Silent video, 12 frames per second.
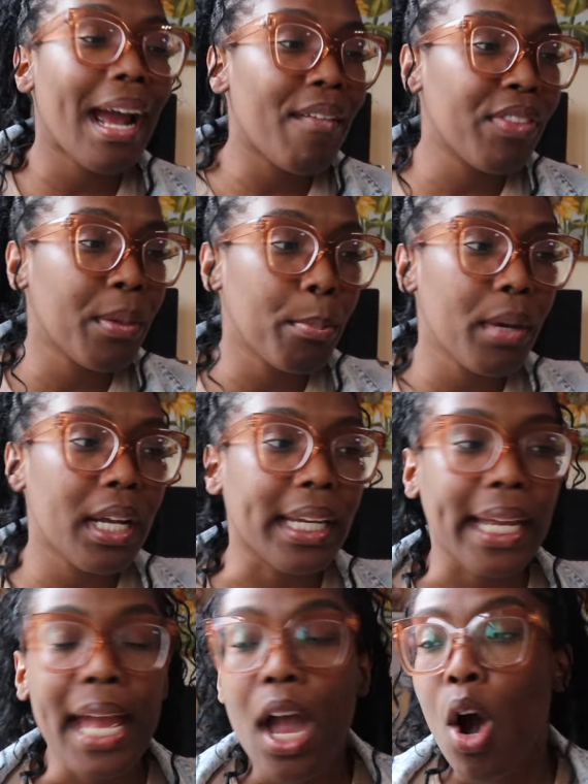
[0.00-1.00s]
have the the
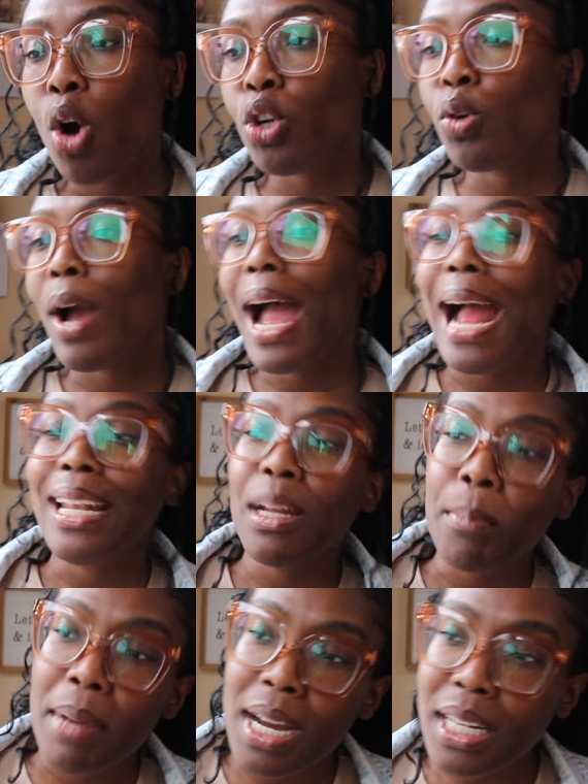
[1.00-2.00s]
money. Oh, you had the
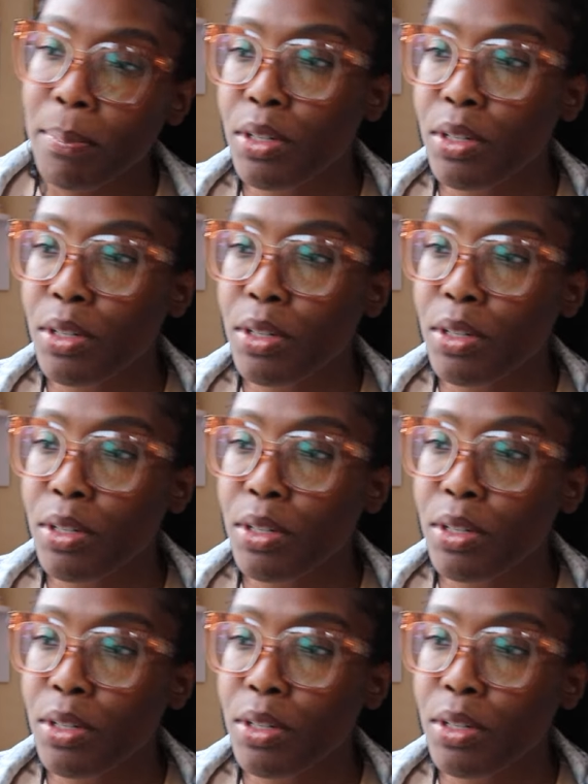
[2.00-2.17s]
money,